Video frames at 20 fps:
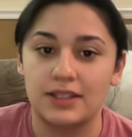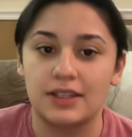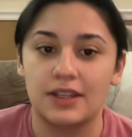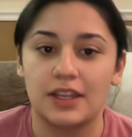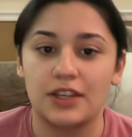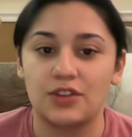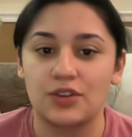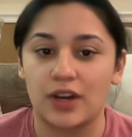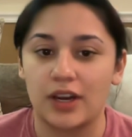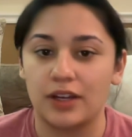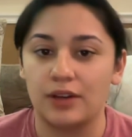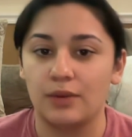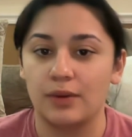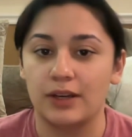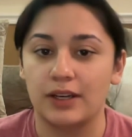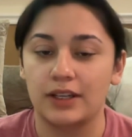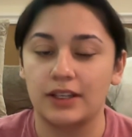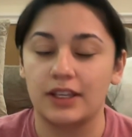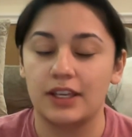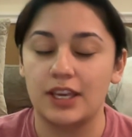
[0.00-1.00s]
They try to
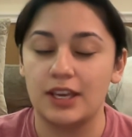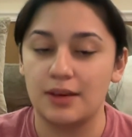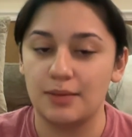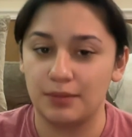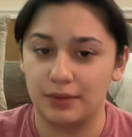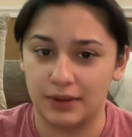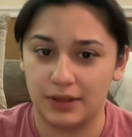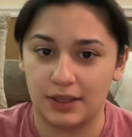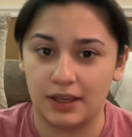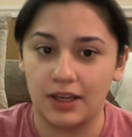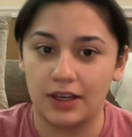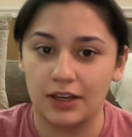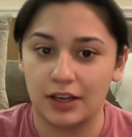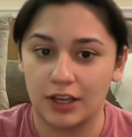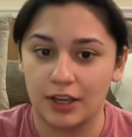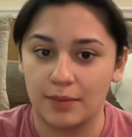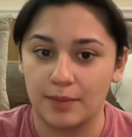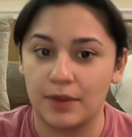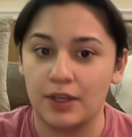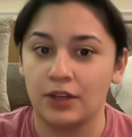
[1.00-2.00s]
want to keep the
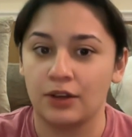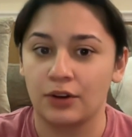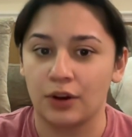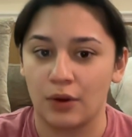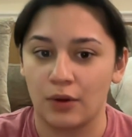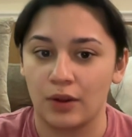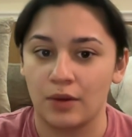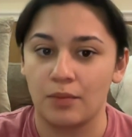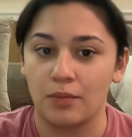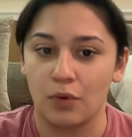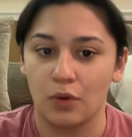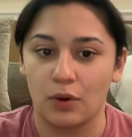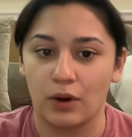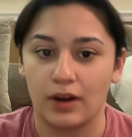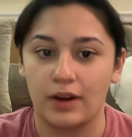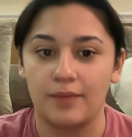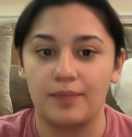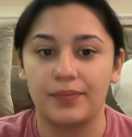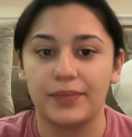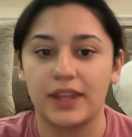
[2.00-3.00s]
economy growing
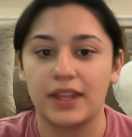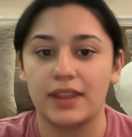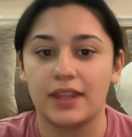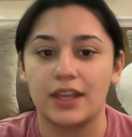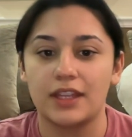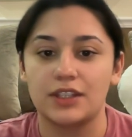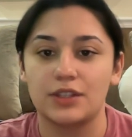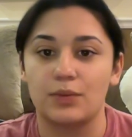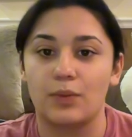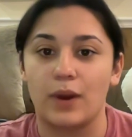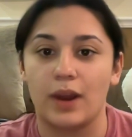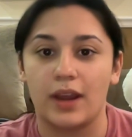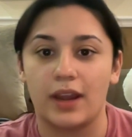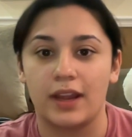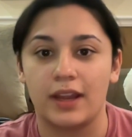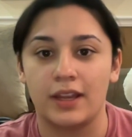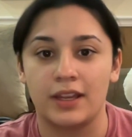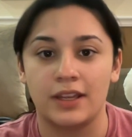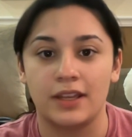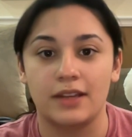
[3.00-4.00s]
more, and that's
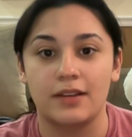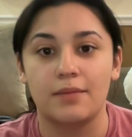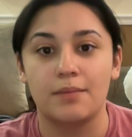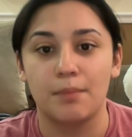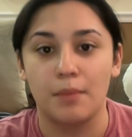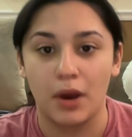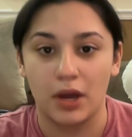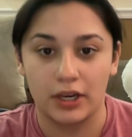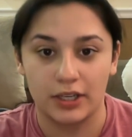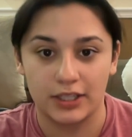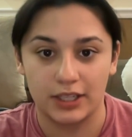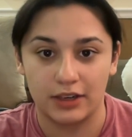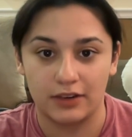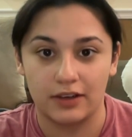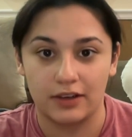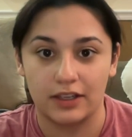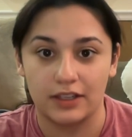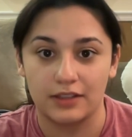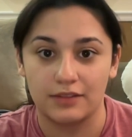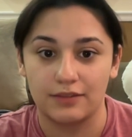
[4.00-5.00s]
why
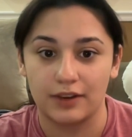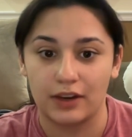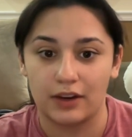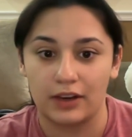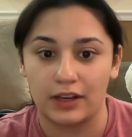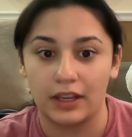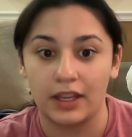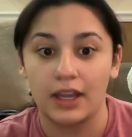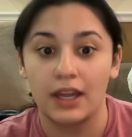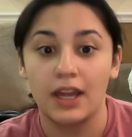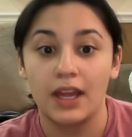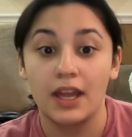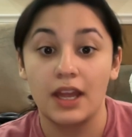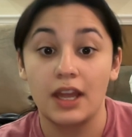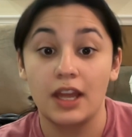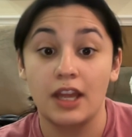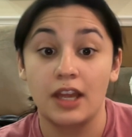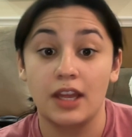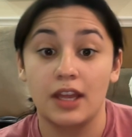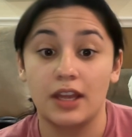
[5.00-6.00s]
monetary is very
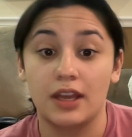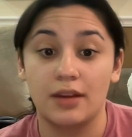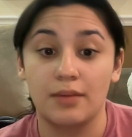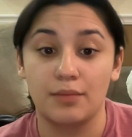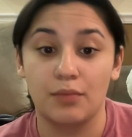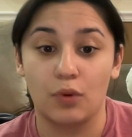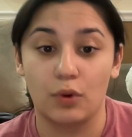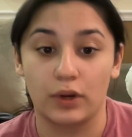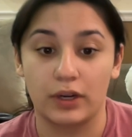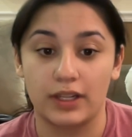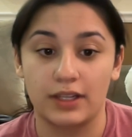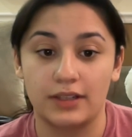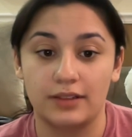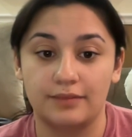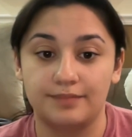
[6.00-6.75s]
important.